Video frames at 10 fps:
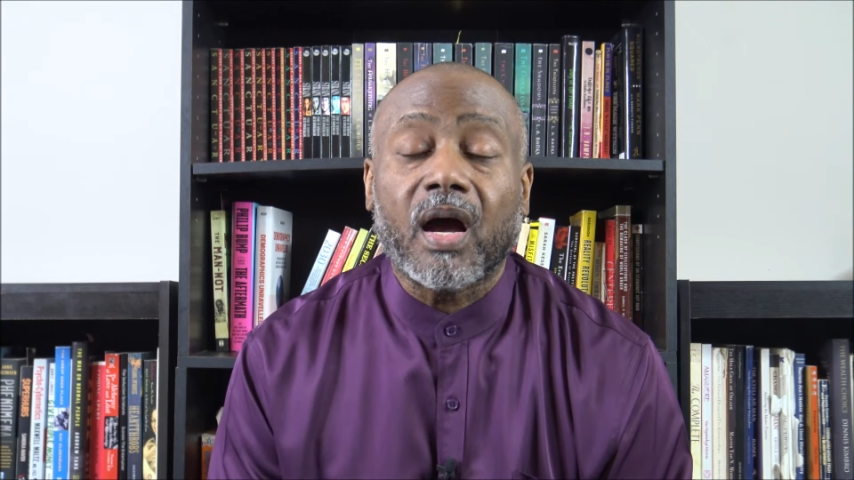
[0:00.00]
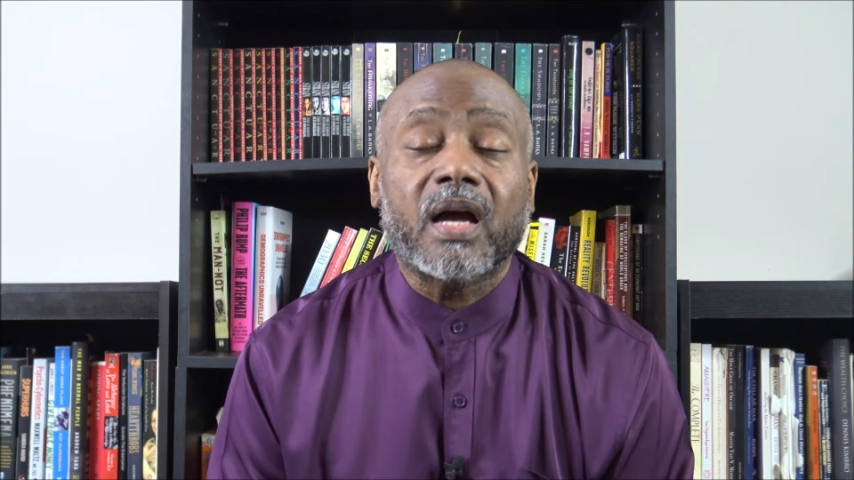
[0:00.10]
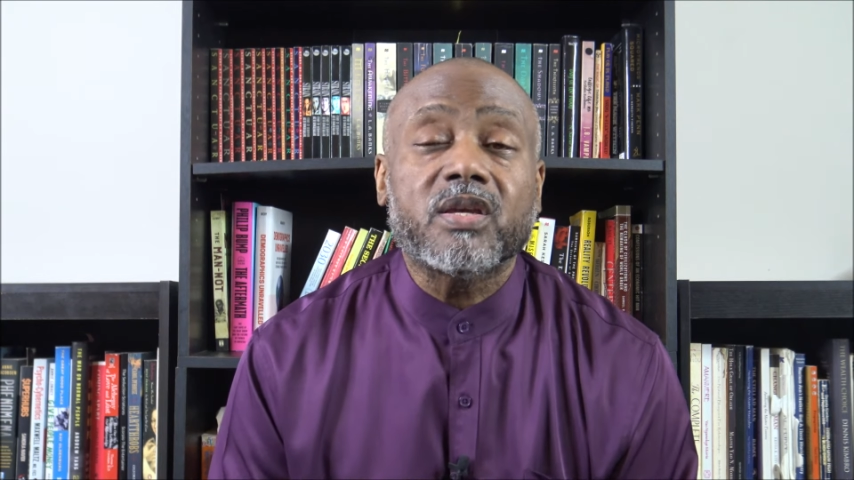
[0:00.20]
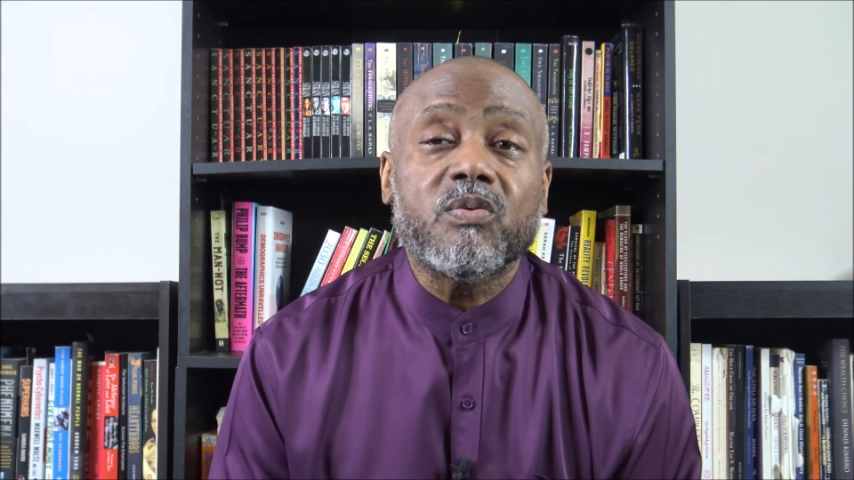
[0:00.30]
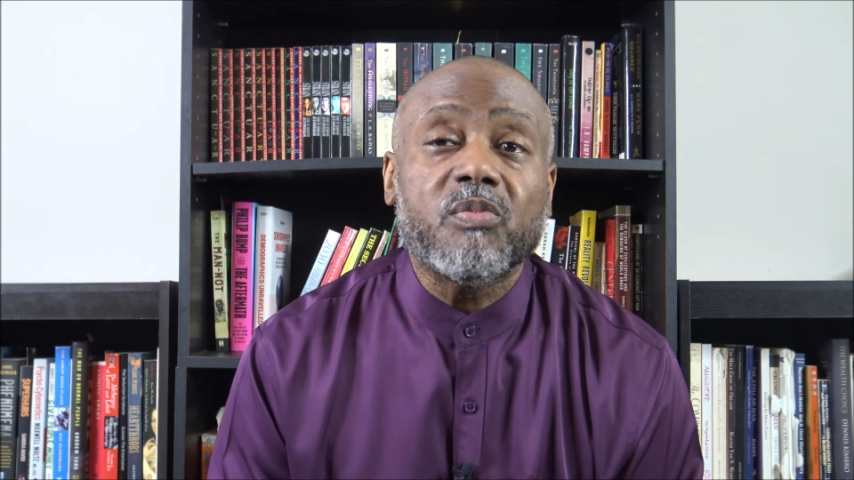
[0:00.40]

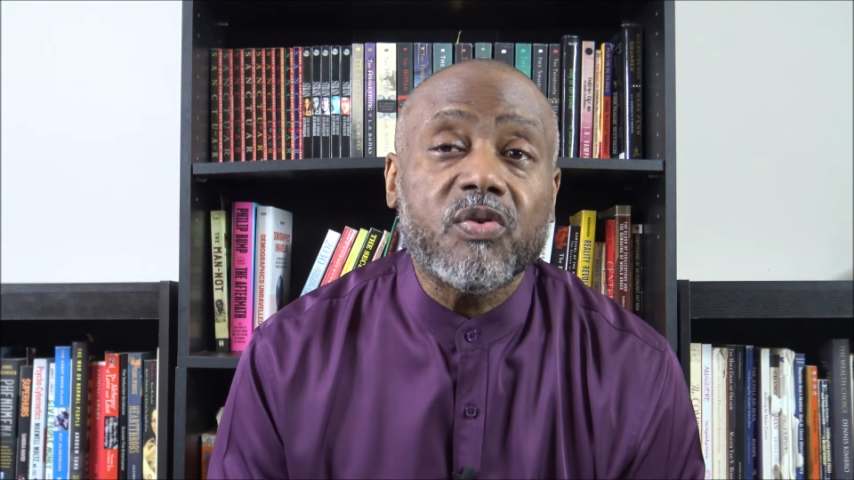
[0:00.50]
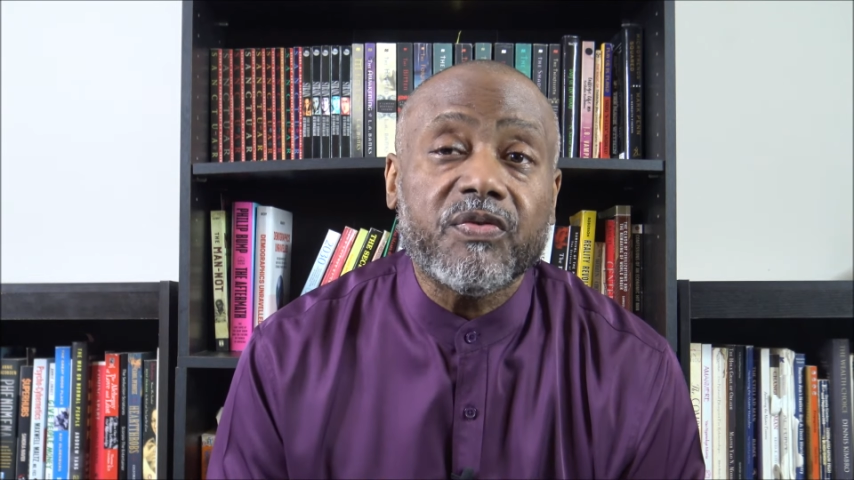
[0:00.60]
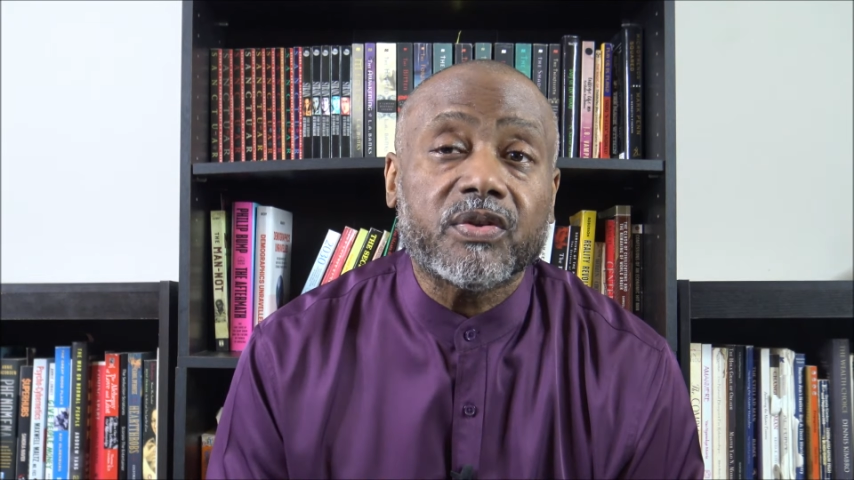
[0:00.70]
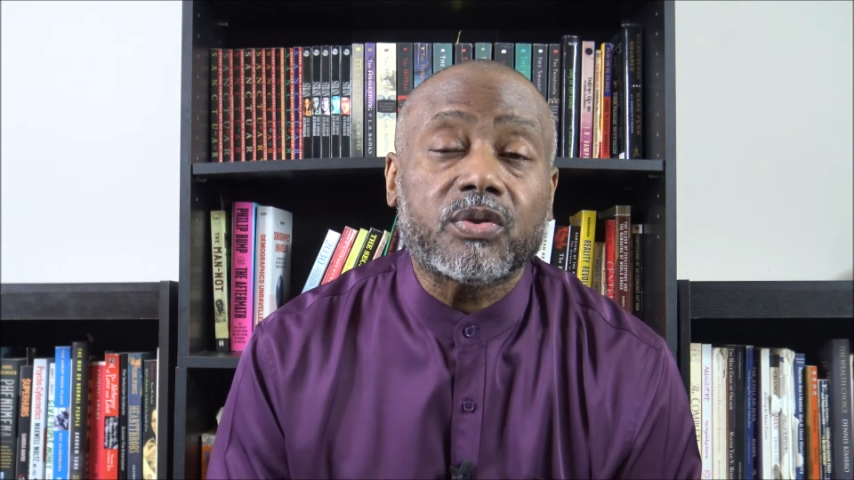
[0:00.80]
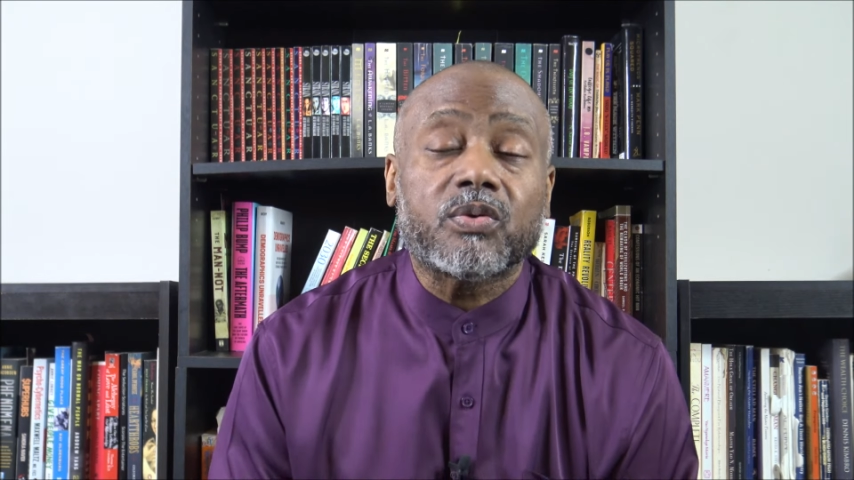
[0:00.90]
how you
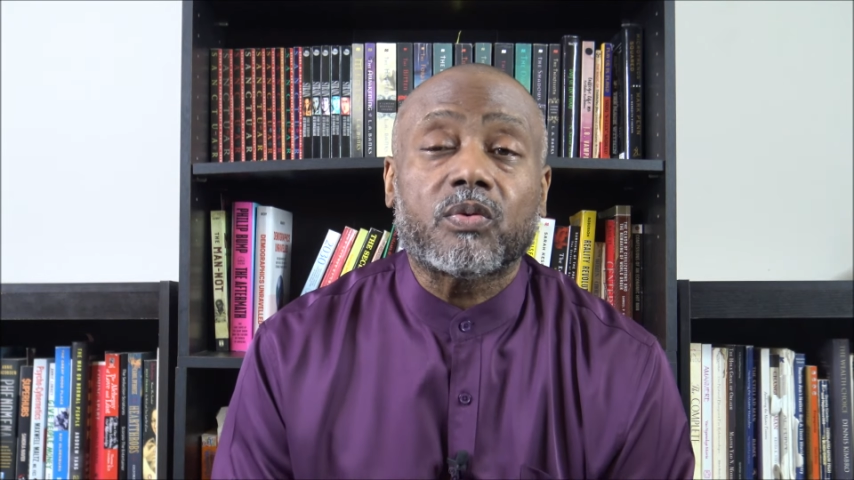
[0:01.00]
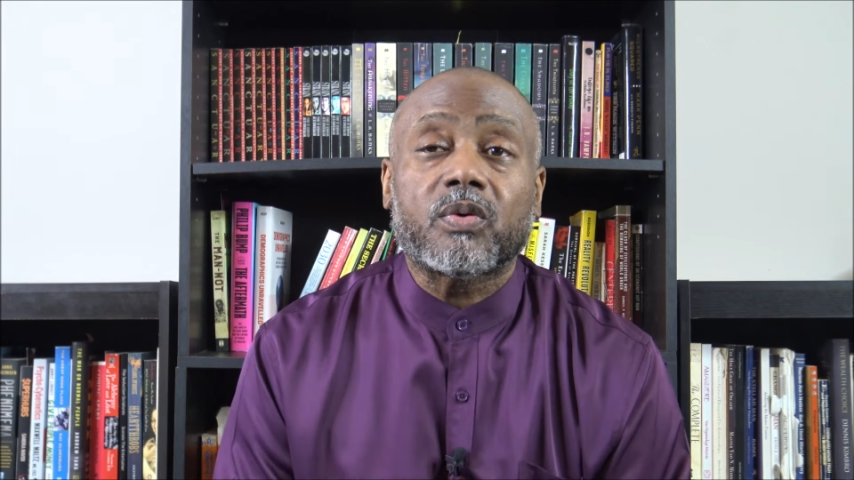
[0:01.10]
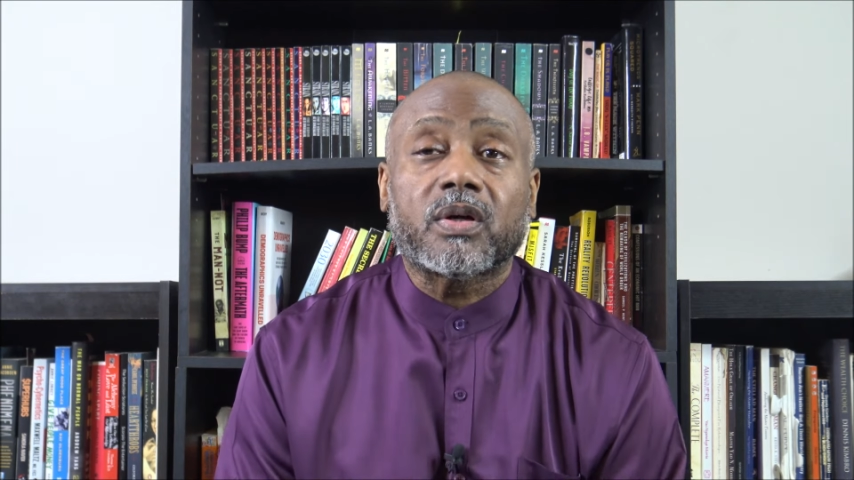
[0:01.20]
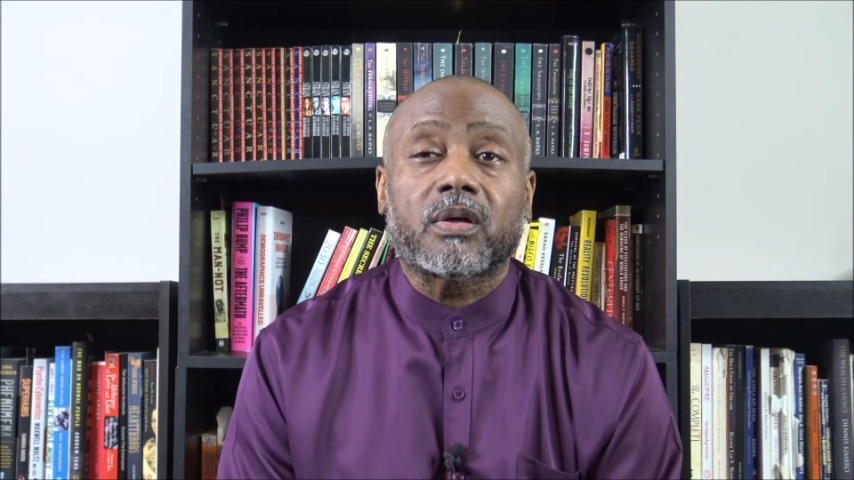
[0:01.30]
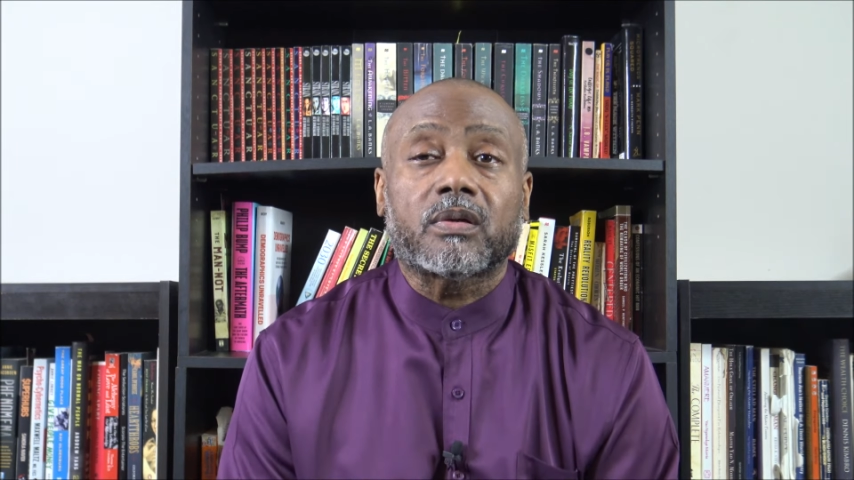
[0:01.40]
moving through the
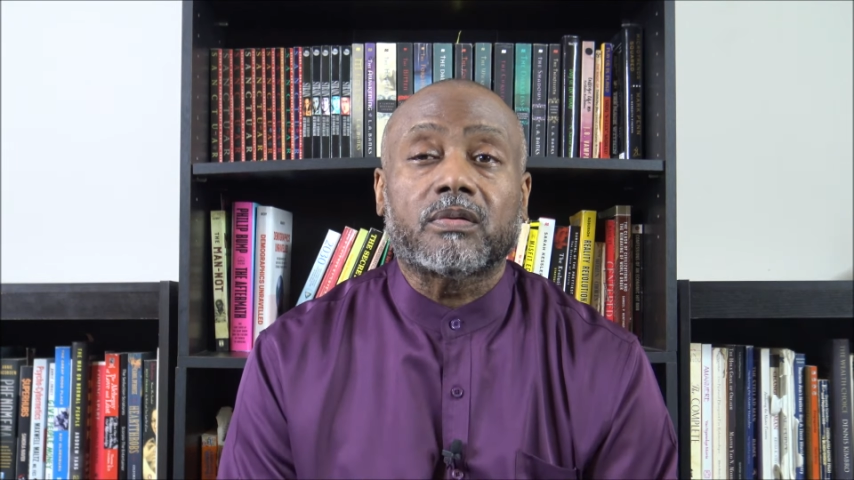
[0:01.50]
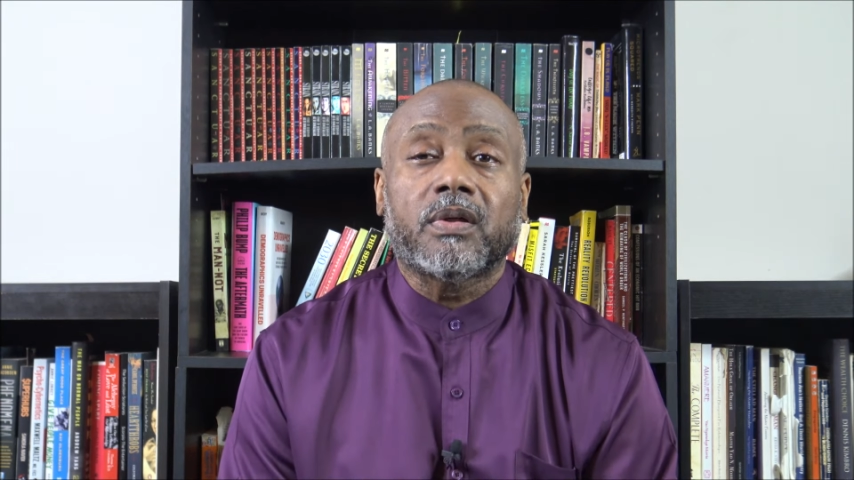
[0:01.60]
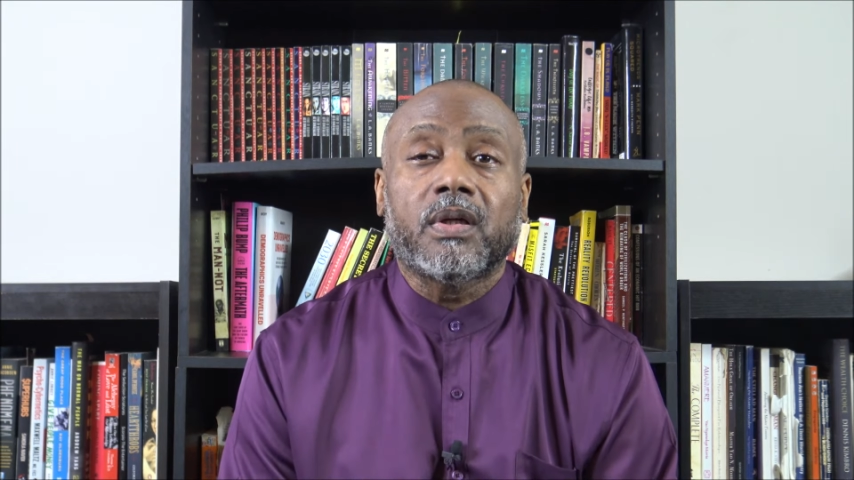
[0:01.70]
world.